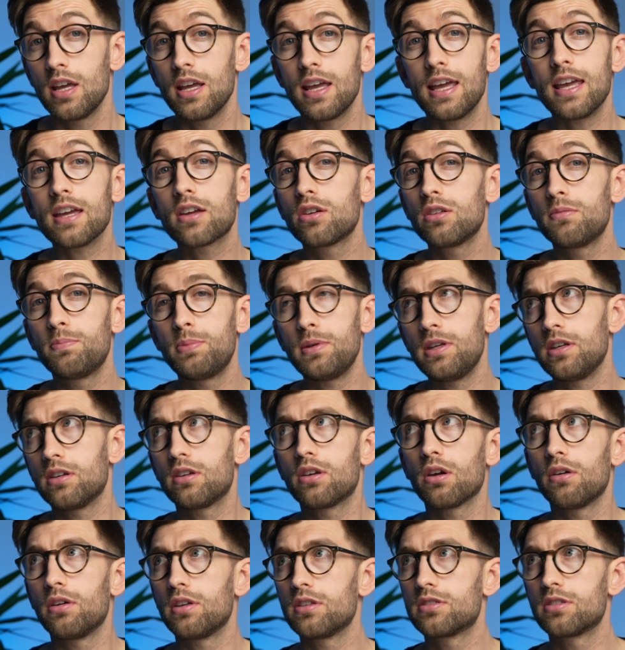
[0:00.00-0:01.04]
It could be
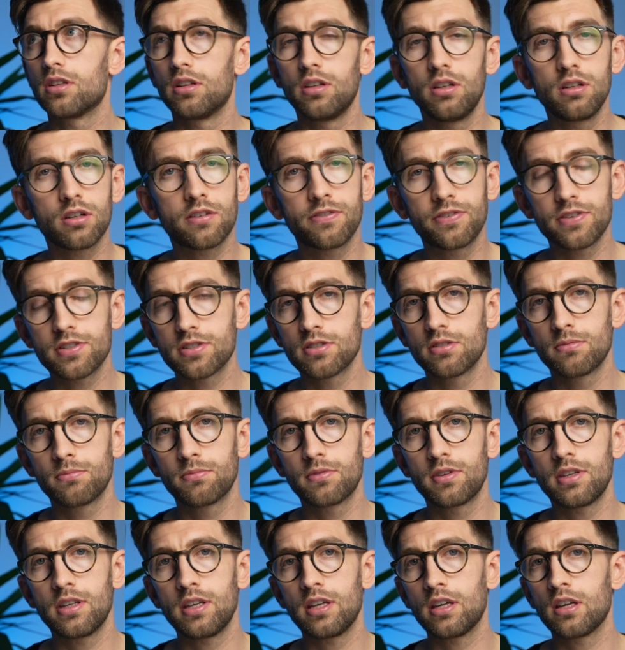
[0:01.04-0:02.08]
going to look for
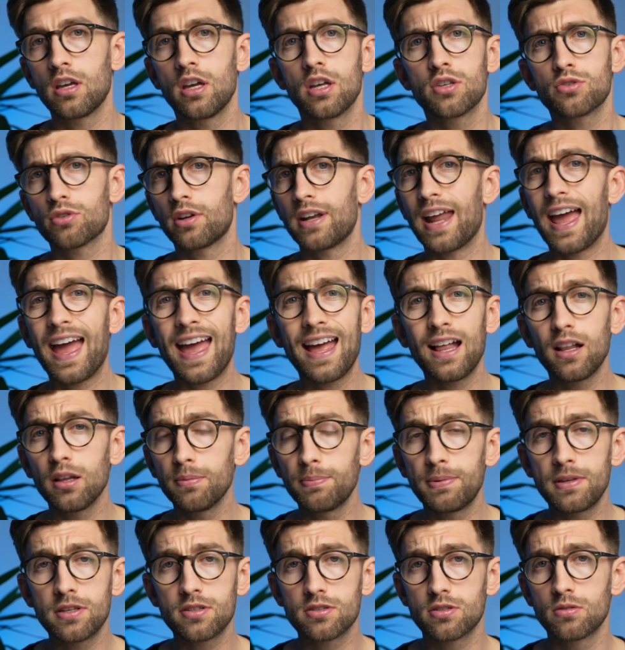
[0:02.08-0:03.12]
something, trying to
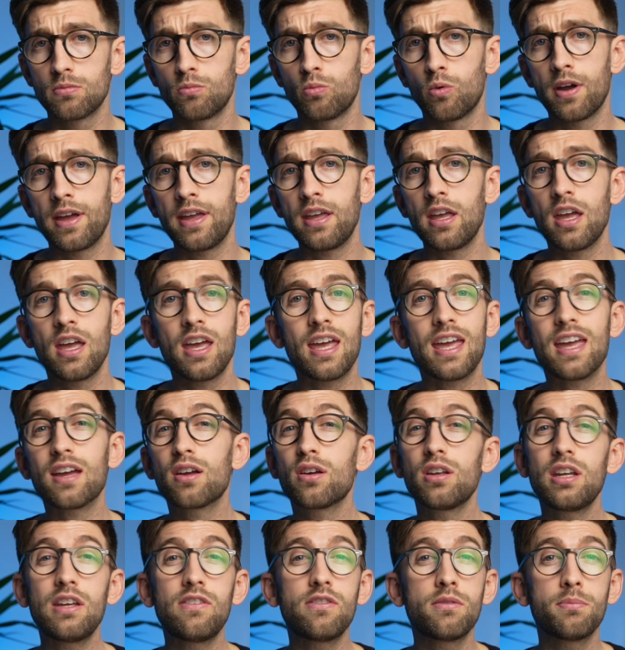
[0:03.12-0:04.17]
help in some way. It
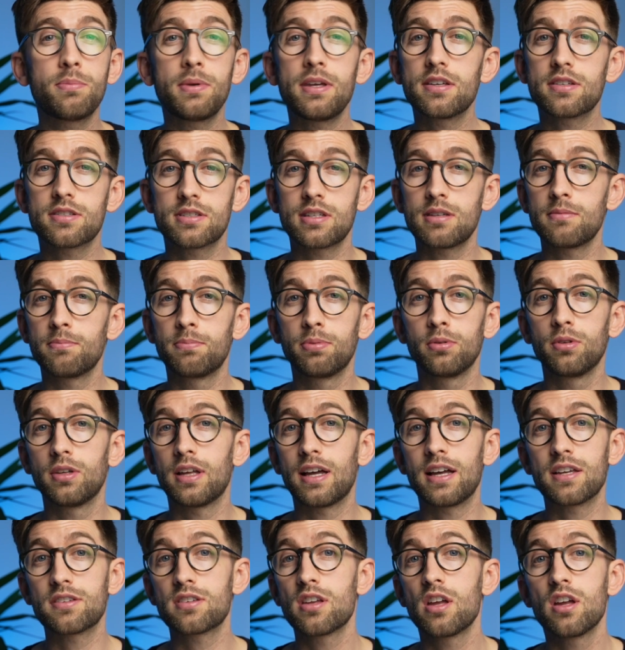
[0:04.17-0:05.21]
could even be as simple
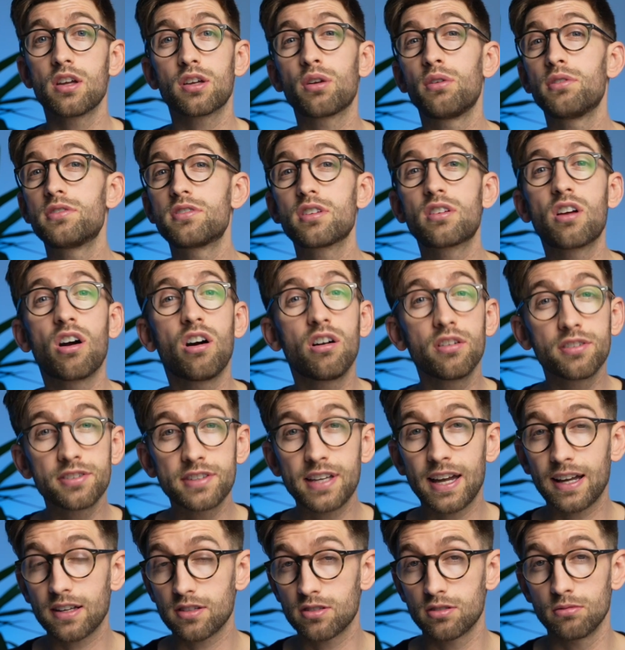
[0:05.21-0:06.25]
as going to
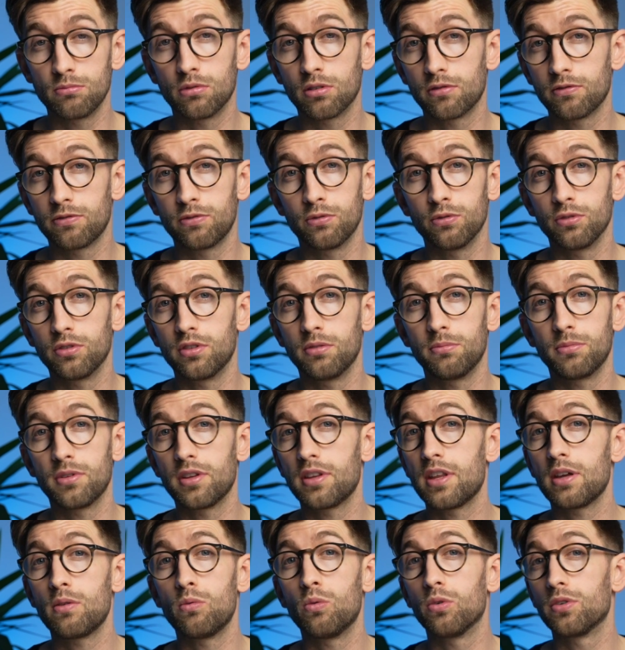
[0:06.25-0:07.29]
contact someone for them that
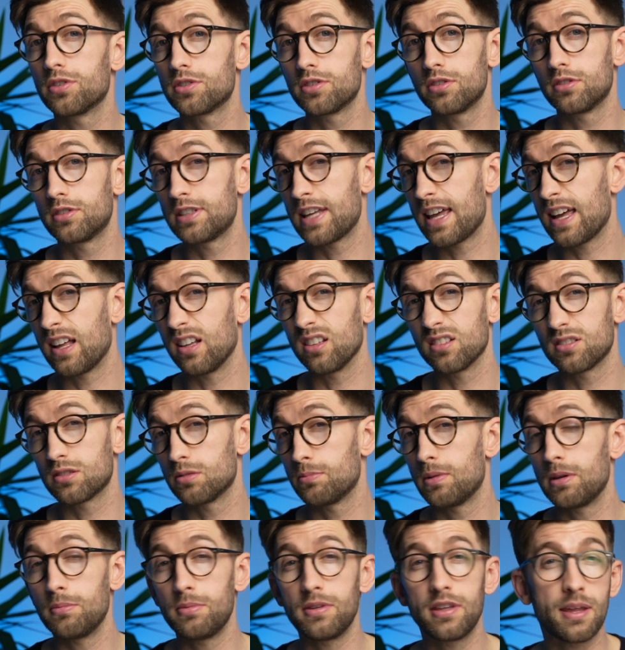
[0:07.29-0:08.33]
they want to tell. So
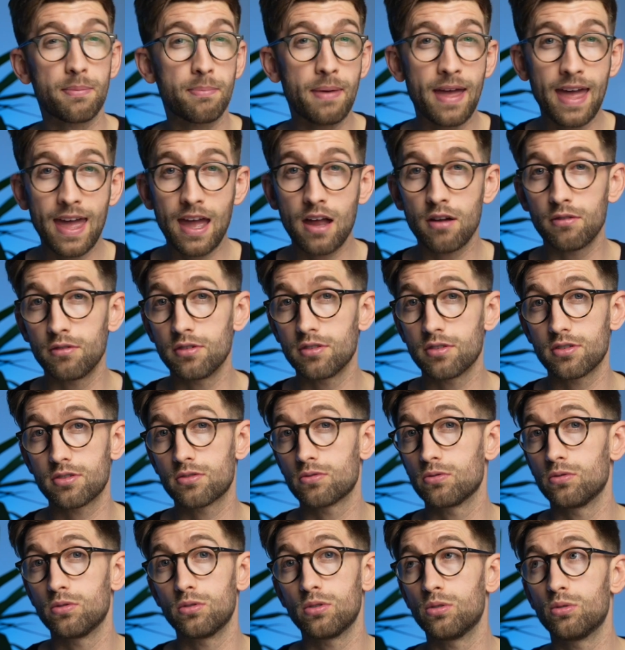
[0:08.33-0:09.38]
maybe their parents
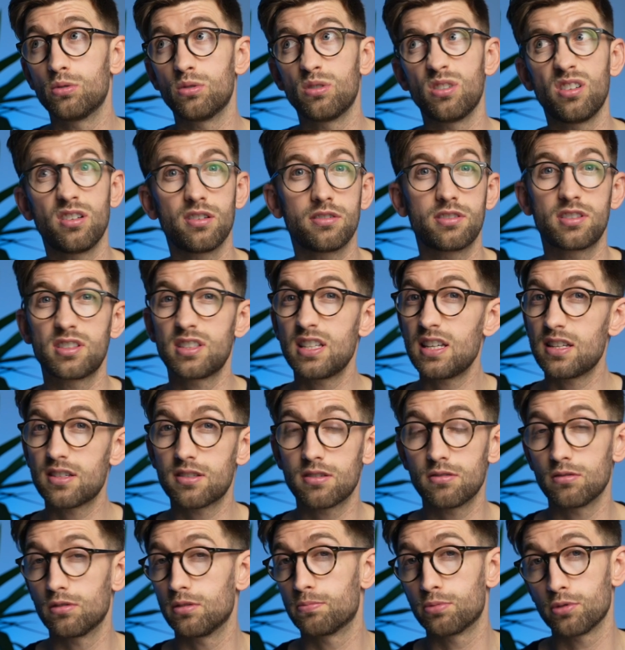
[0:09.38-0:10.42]
or, or a
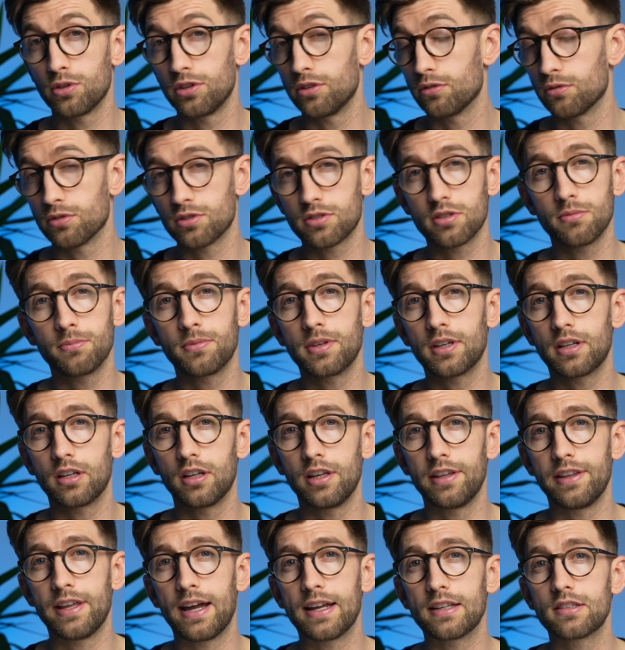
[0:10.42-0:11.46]
sister or brother or something
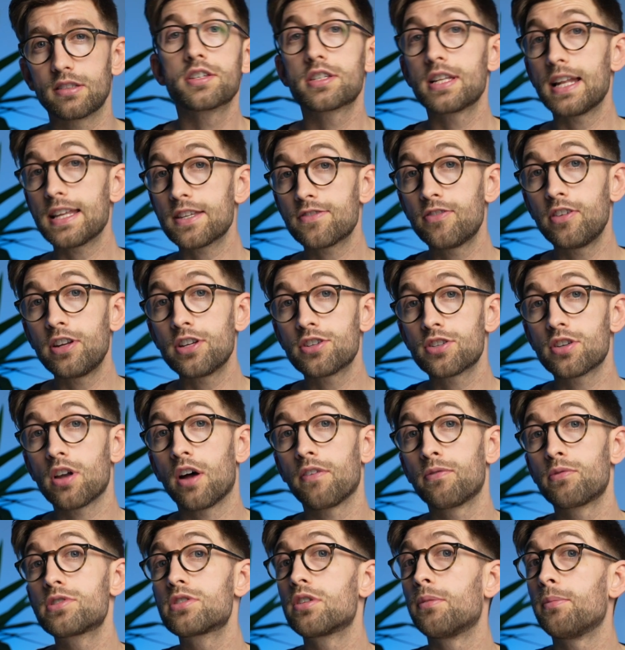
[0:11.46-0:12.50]
like that. So let's finish
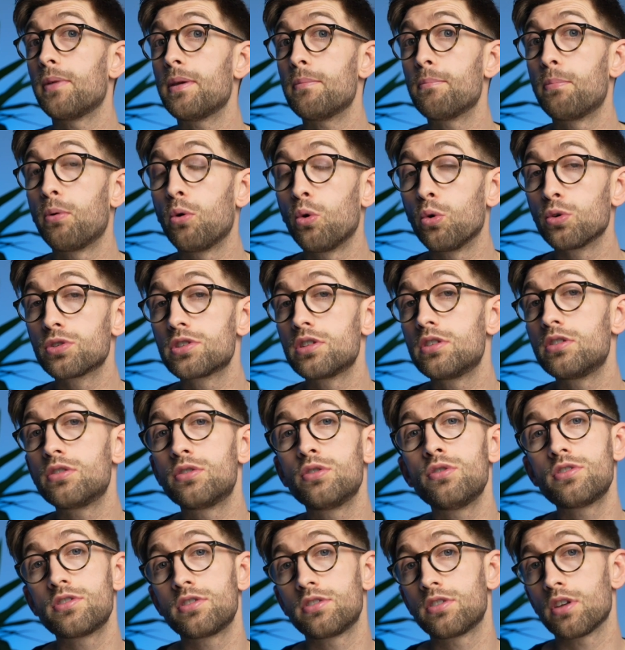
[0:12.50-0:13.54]
off with some important
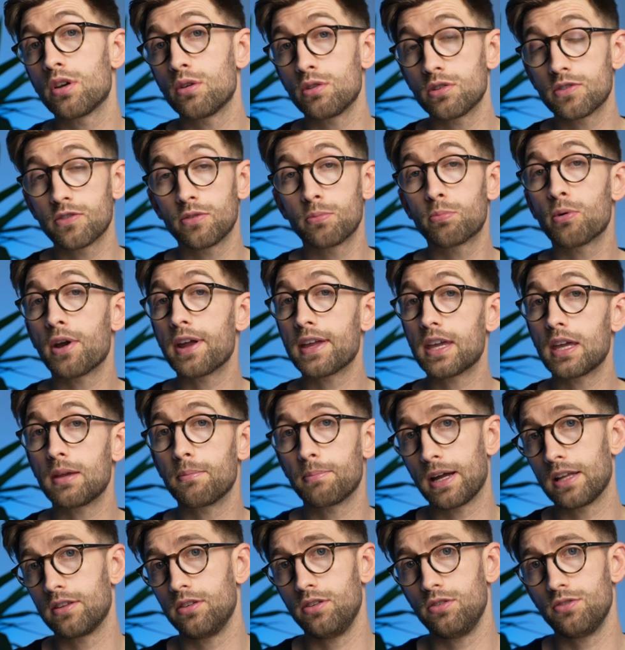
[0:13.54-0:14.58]
do's and don'ts for breaking
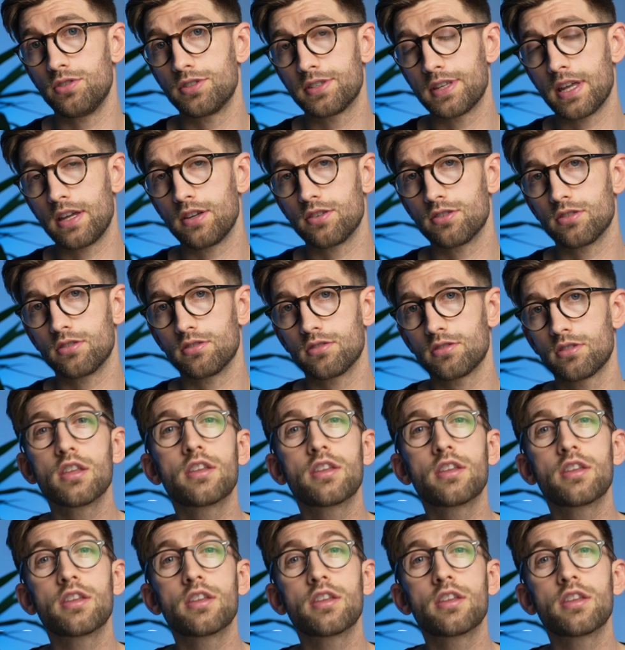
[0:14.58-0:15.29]
bad news stations.